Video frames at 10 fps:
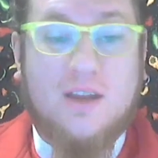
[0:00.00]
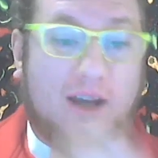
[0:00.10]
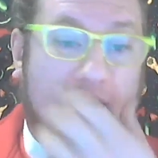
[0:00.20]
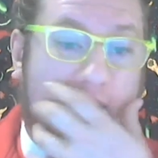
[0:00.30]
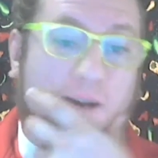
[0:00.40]

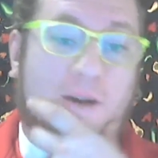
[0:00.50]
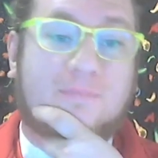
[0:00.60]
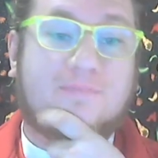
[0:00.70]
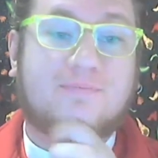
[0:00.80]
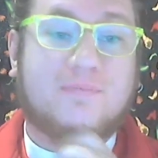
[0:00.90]

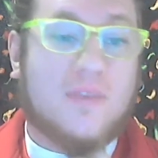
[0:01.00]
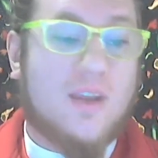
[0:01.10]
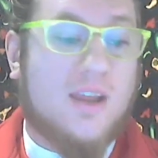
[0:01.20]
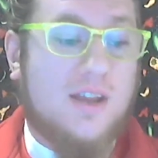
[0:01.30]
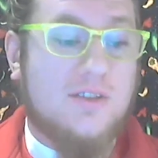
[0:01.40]
Um,
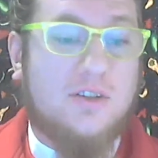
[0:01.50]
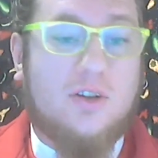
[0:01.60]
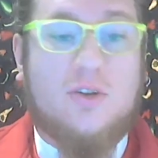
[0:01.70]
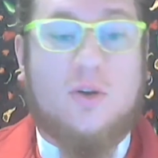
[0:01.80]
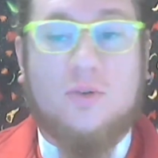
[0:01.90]
it's a little
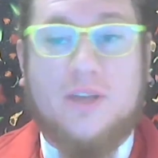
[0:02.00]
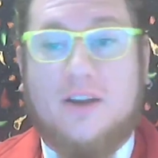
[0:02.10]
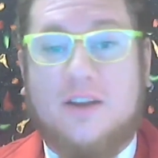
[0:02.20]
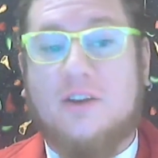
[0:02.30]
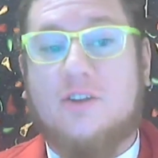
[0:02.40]
cold
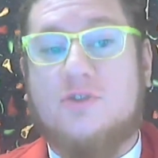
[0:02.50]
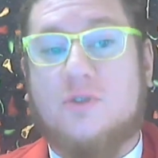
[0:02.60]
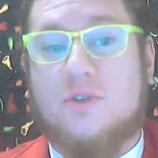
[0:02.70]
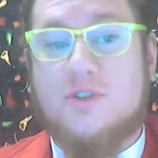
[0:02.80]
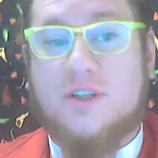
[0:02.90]
out here in
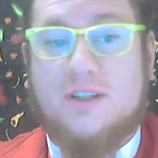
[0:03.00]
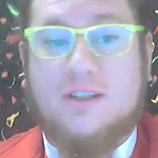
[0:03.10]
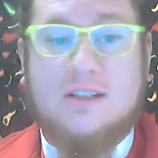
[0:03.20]
Georgia.